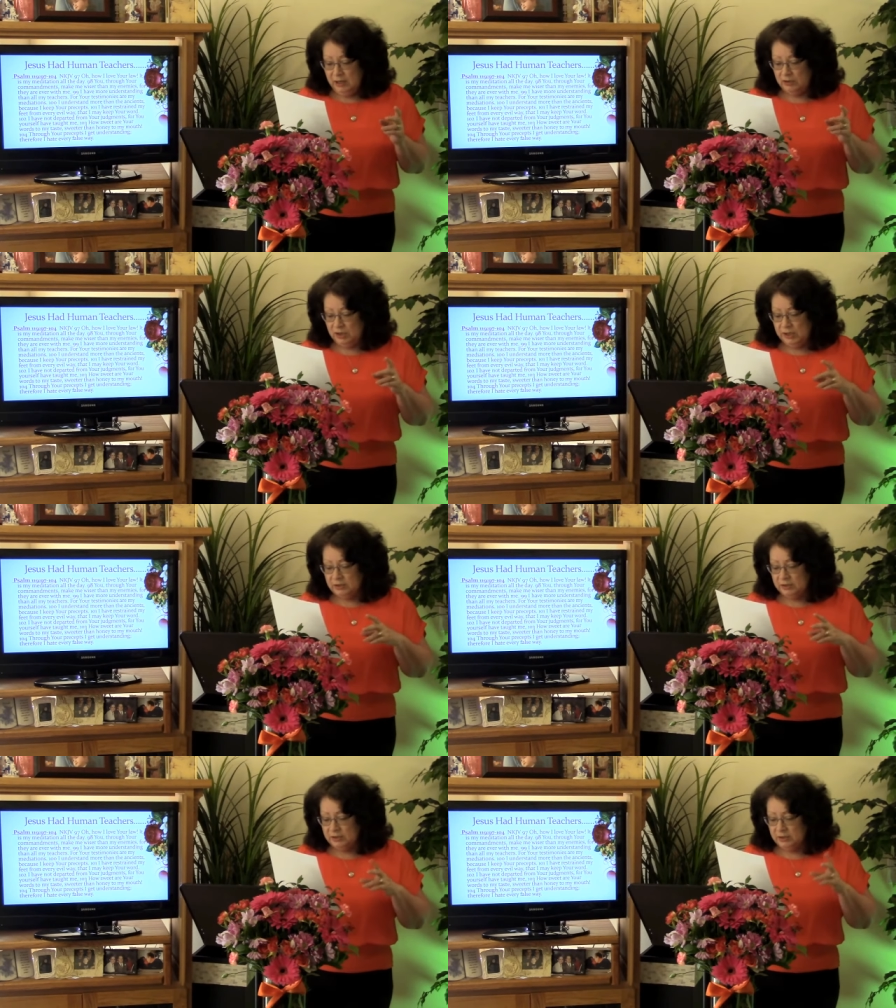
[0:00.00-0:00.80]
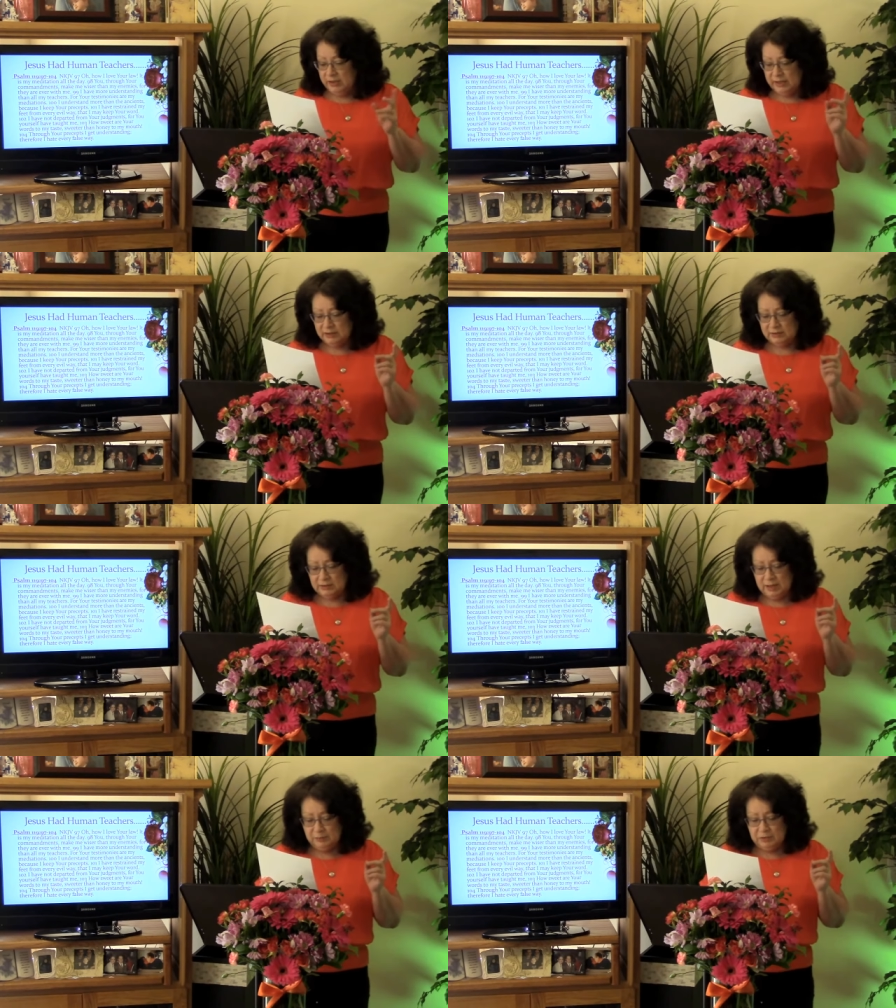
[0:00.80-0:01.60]
Jesus cleansed the
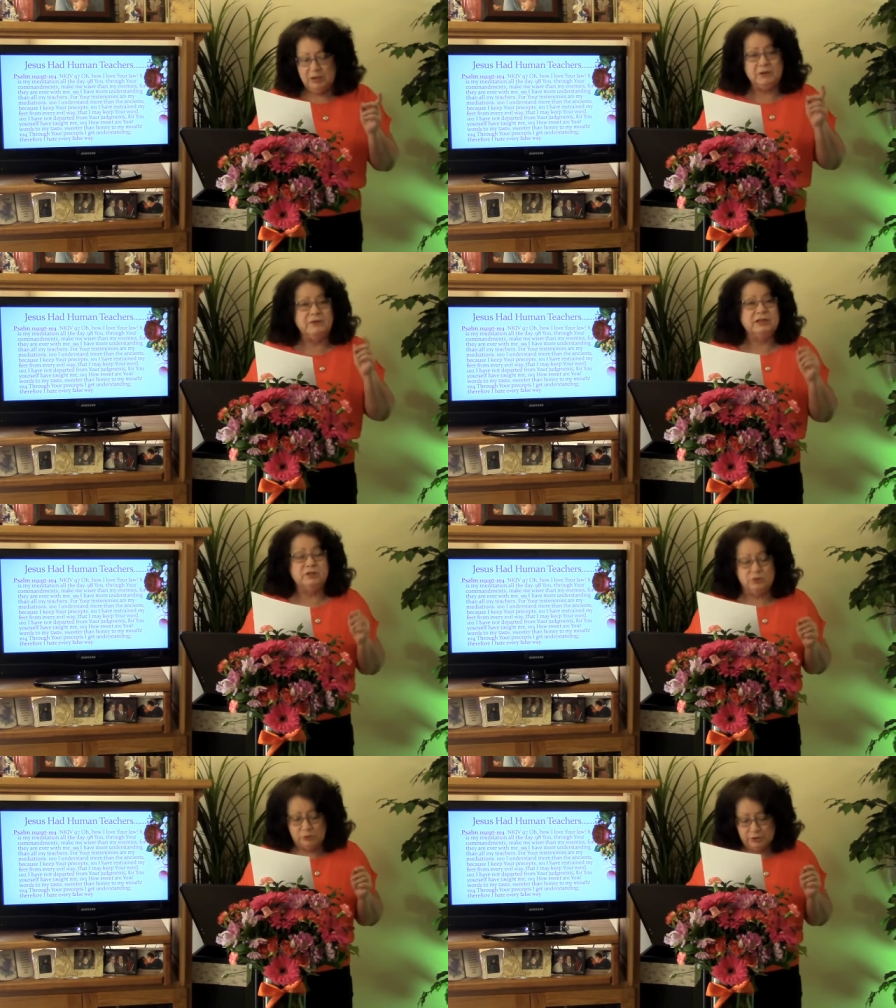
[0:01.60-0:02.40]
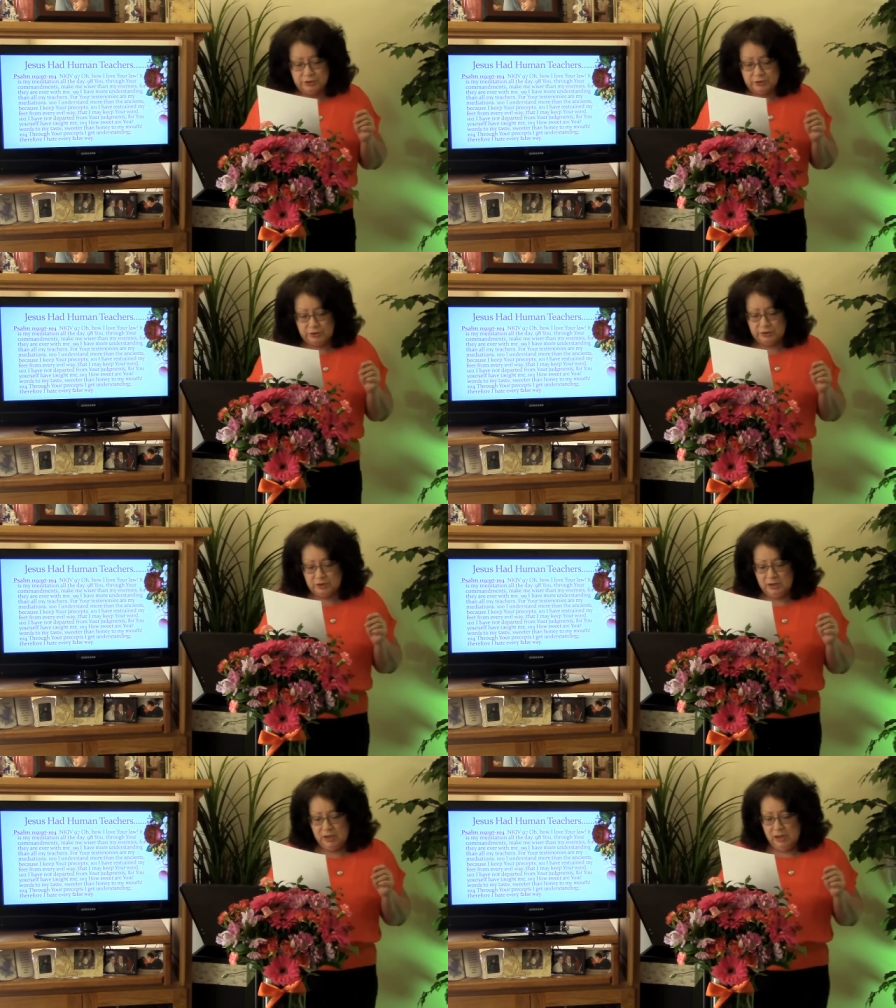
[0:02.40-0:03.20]
temple of extortioners.